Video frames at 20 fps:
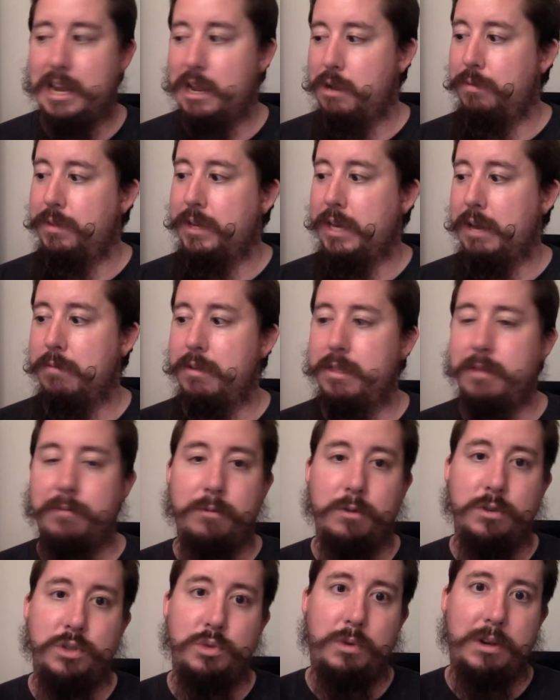I don't think I read the
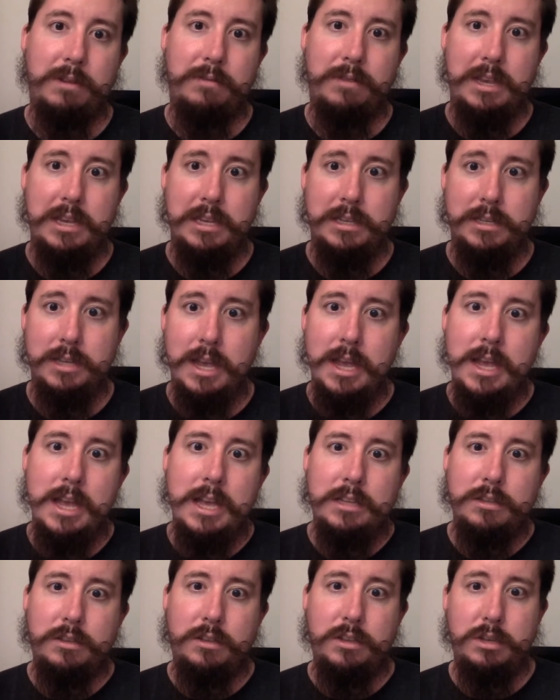first one of these,
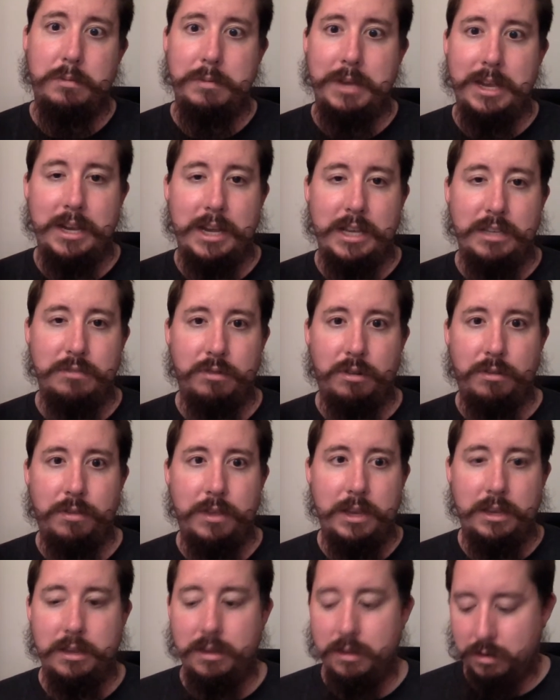so this will be a nice little
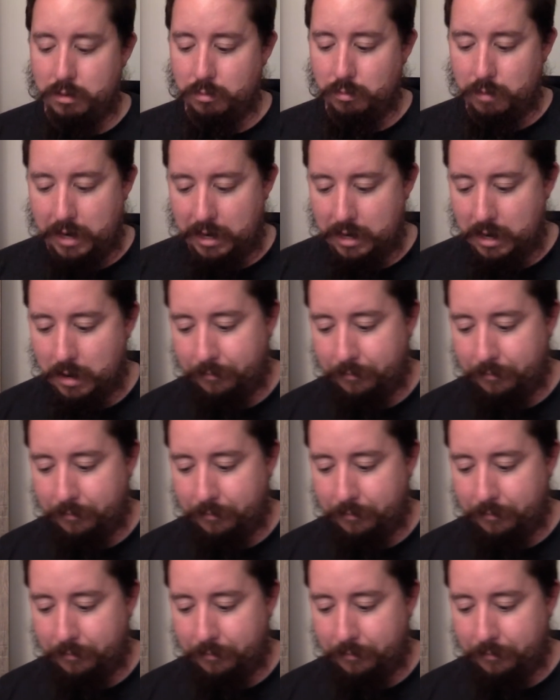thing to read.